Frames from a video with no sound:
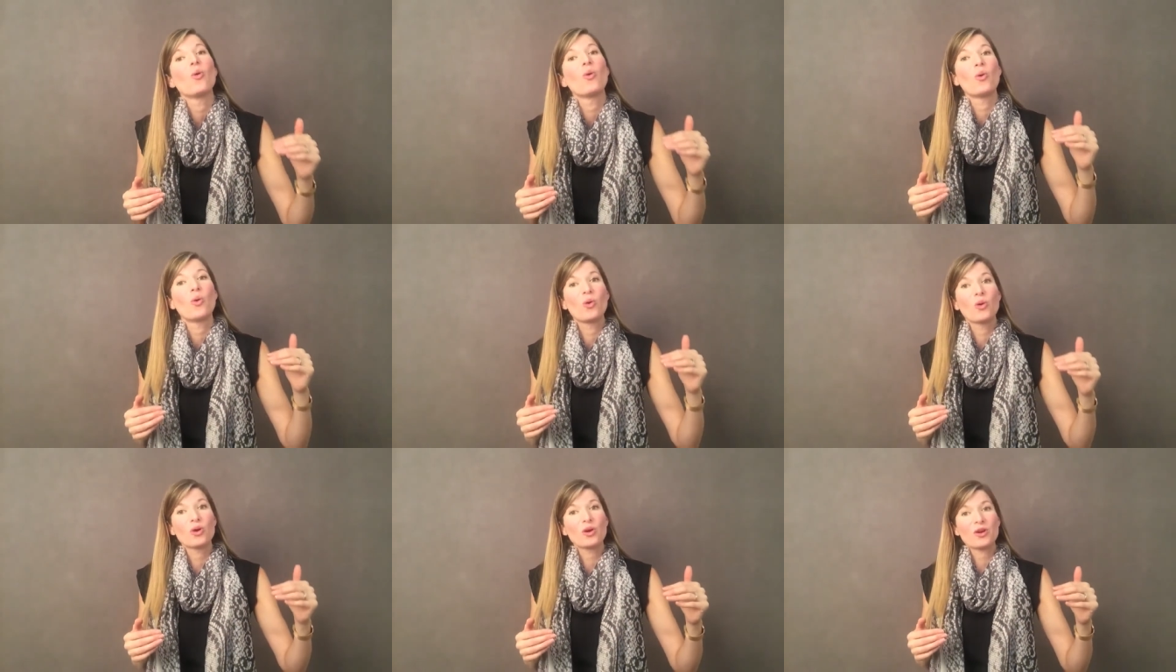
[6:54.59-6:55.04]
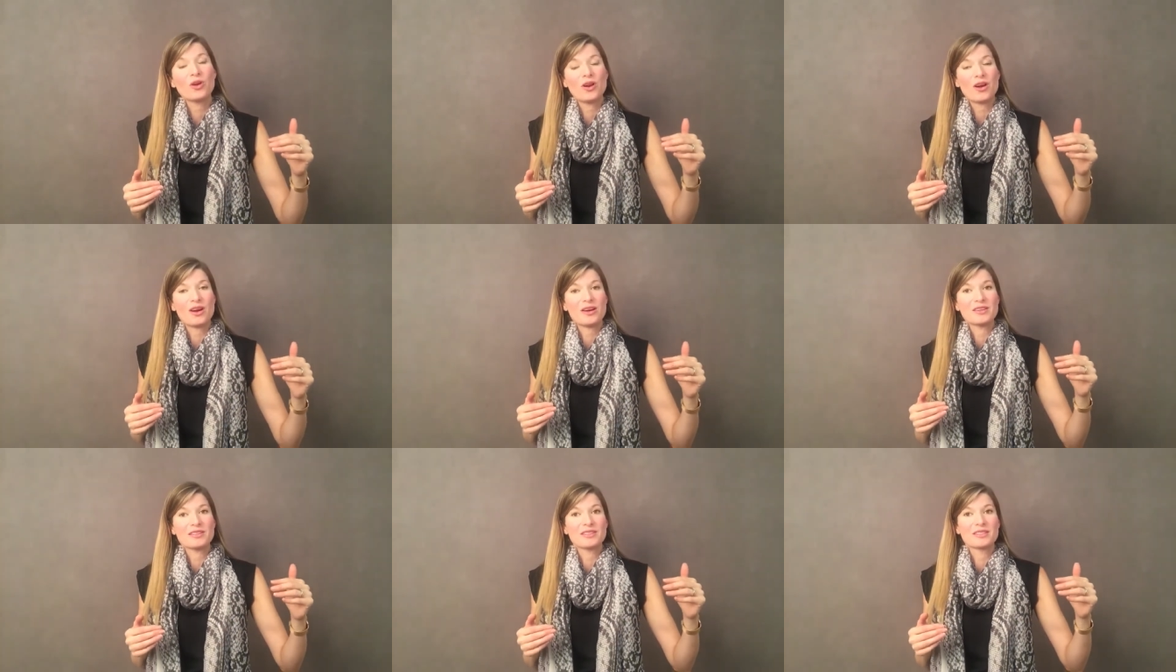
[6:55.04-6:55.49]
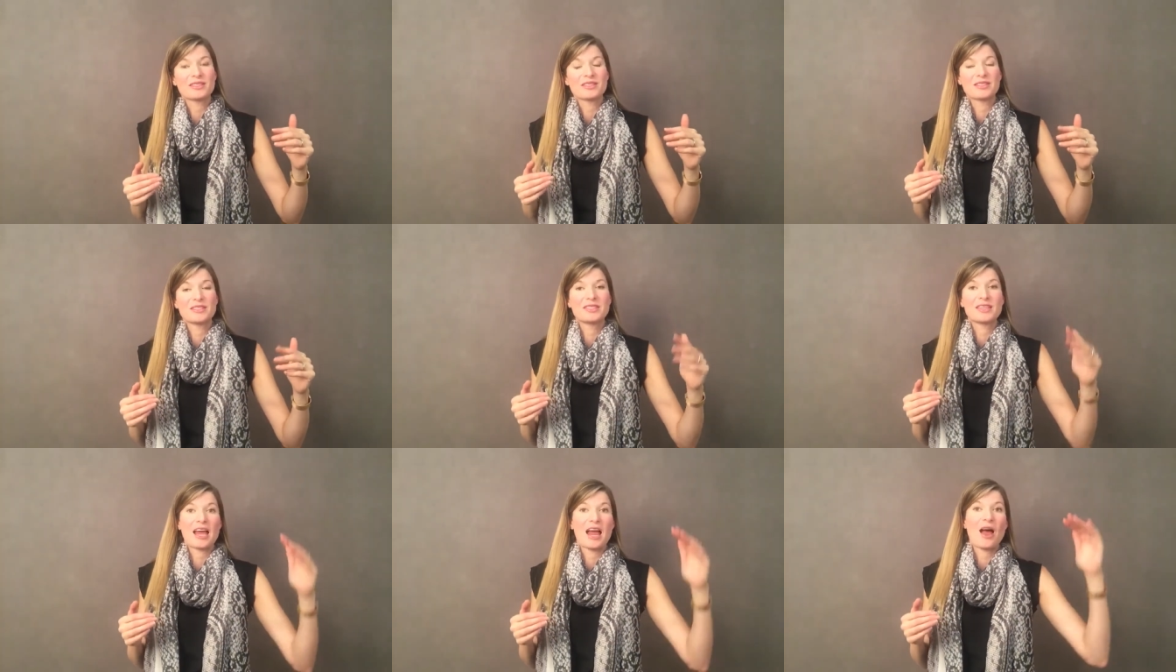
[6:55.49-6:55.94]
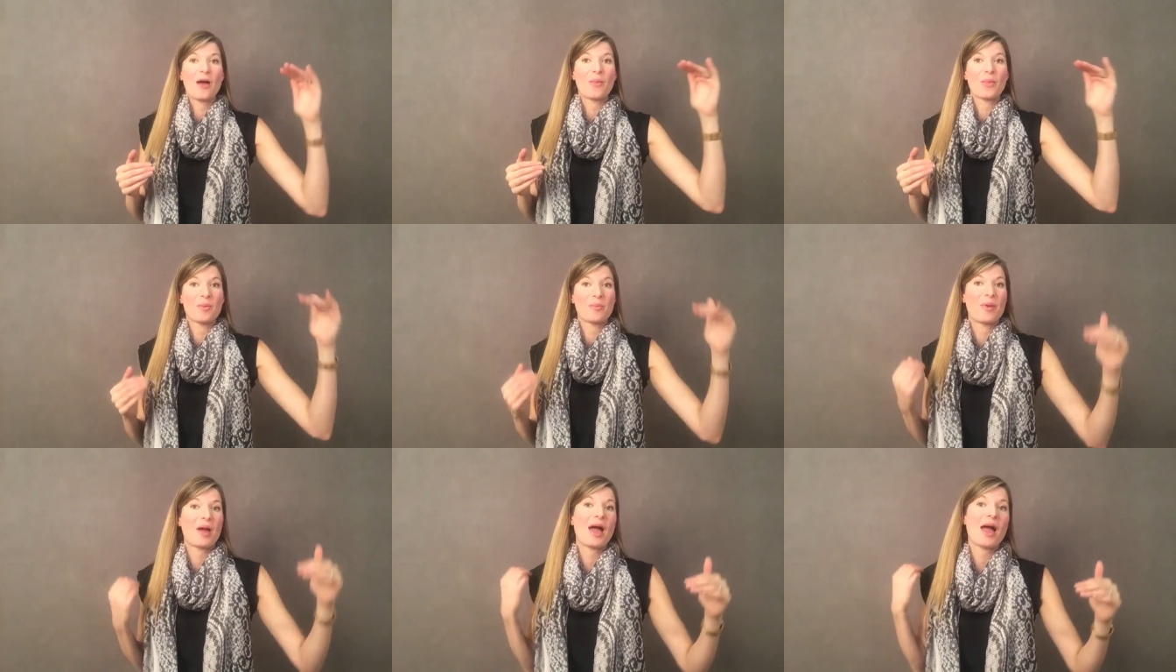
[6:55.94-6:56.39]
organised
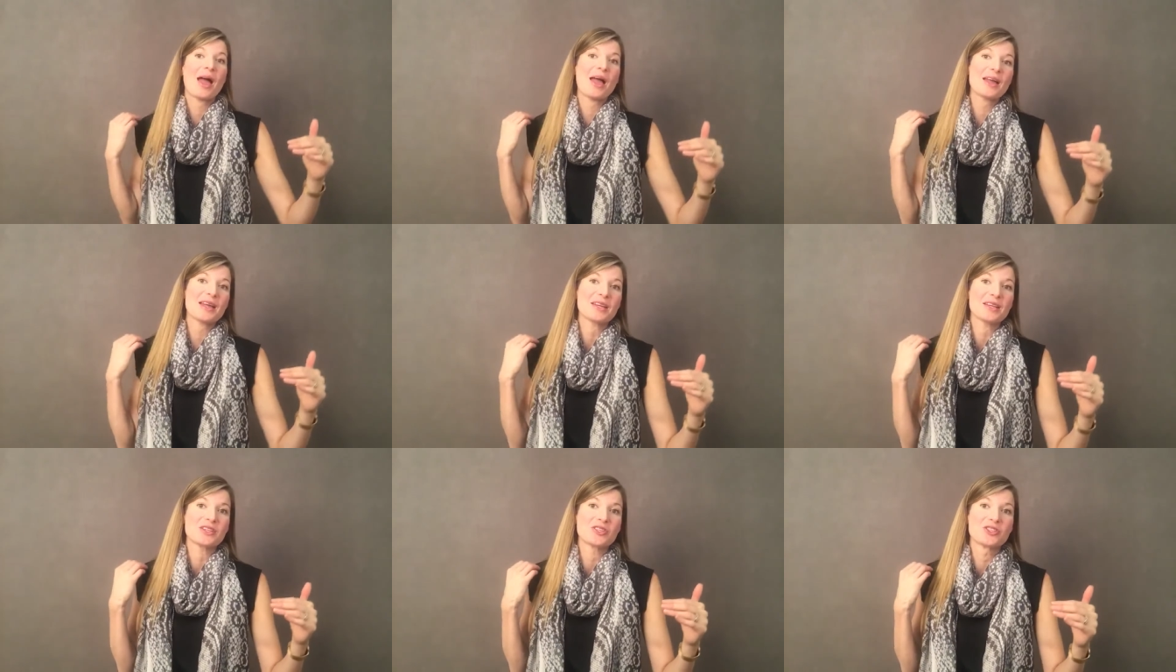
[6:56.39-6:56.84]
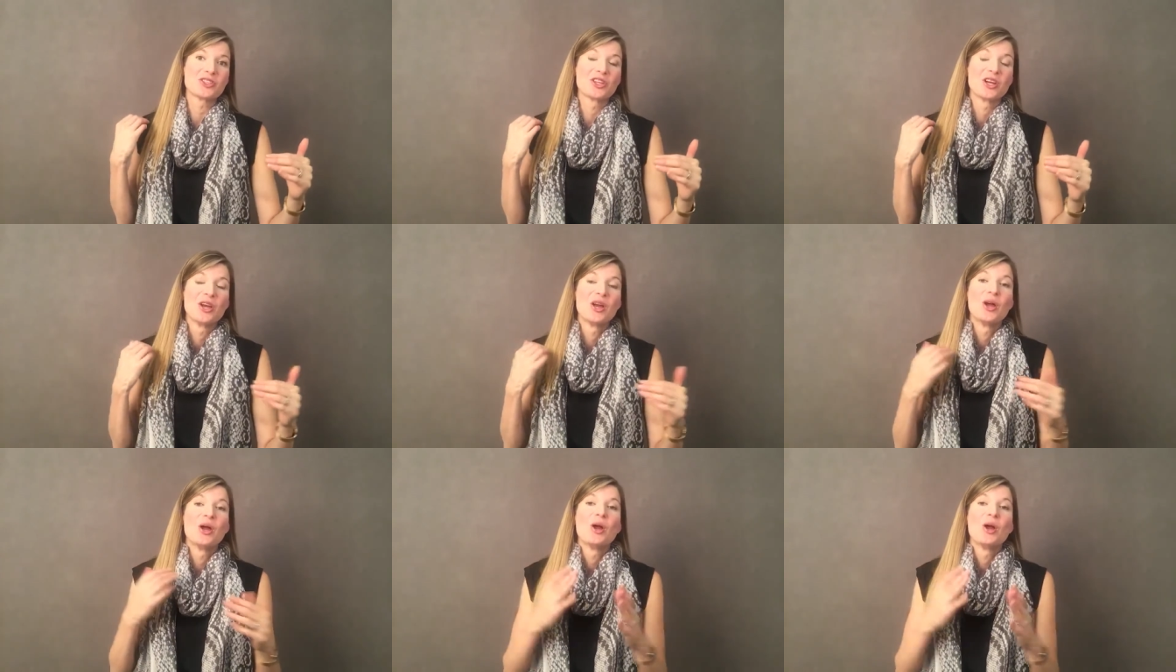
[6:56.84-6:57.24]
down the page